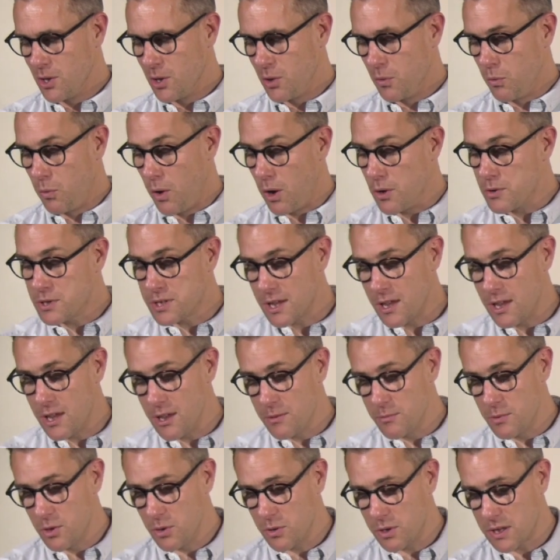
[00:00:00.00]
Woe to
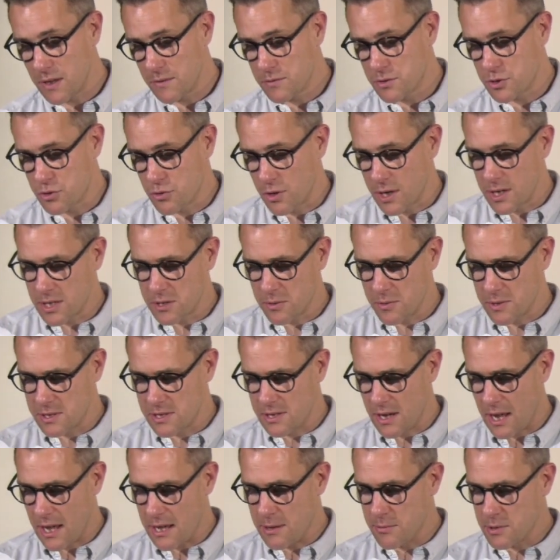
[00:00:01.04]
him who gives drink to his
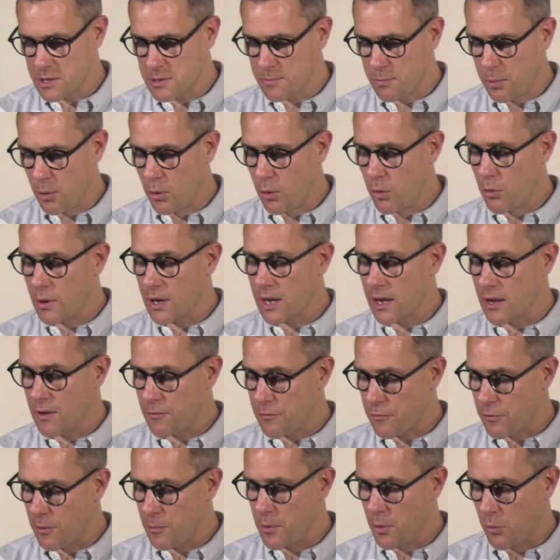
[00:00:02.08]
neighbors, pouring it
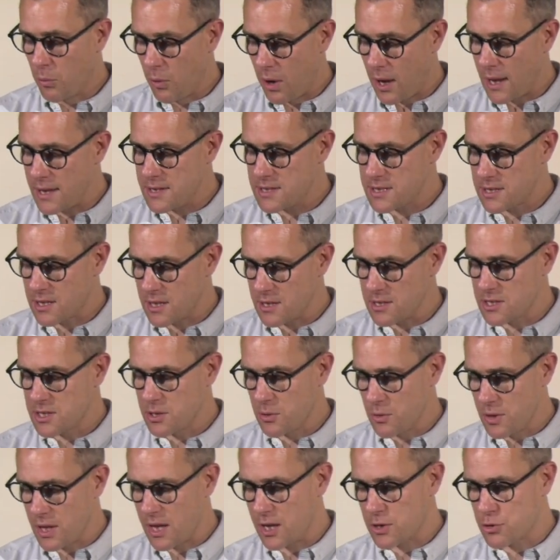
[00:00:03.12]
from the wineskin
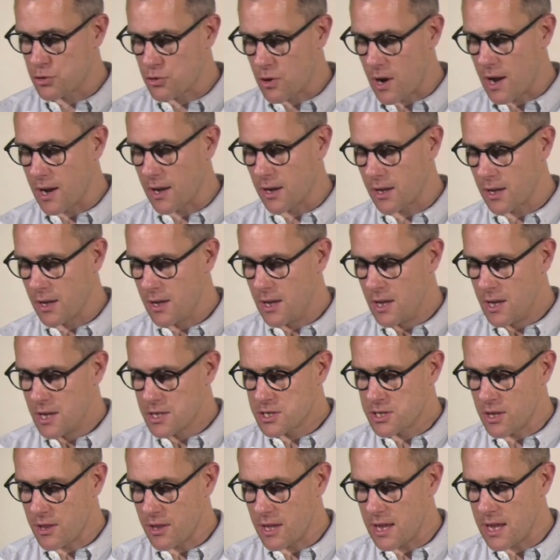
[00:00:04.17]
till they are drunk,
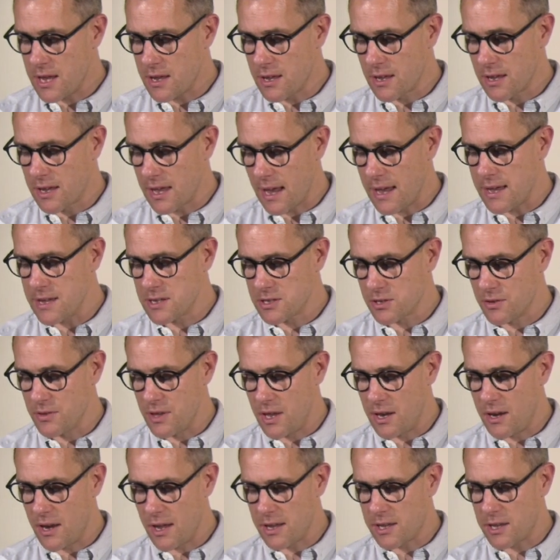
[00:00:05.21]
so that he can gaze on
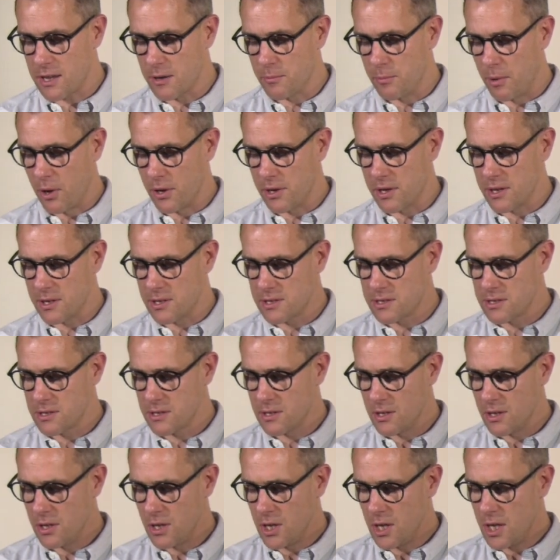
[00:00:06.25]
their naked bodies.
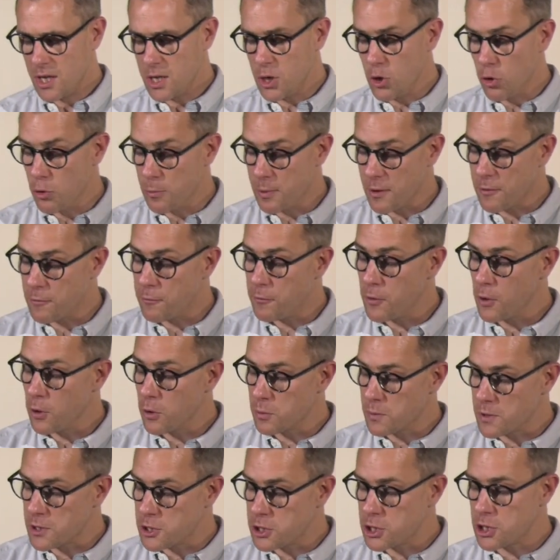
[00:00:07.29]
You will be
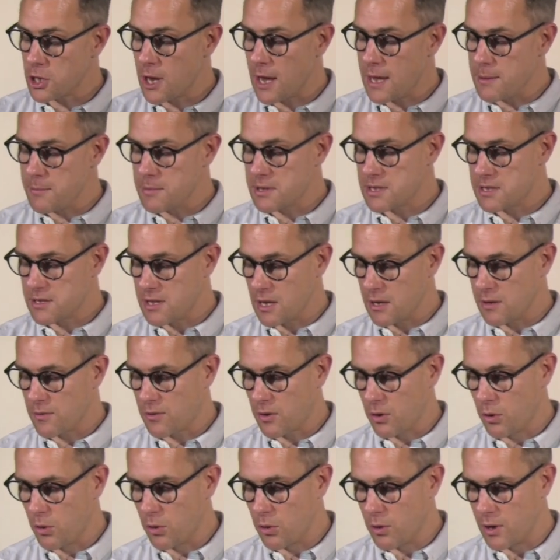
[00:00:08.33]
filled with shame instead of
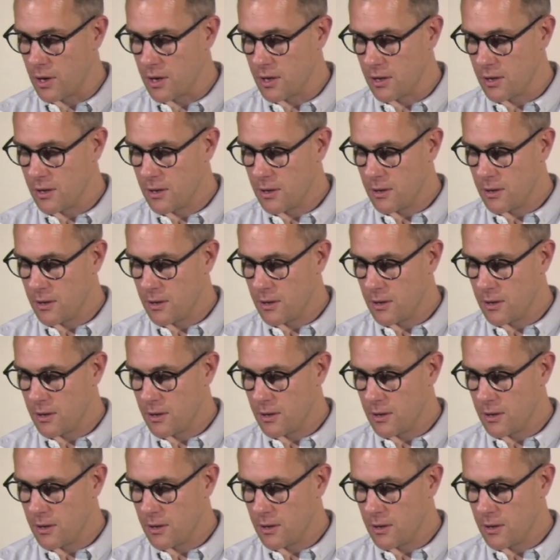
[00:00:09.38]
glory.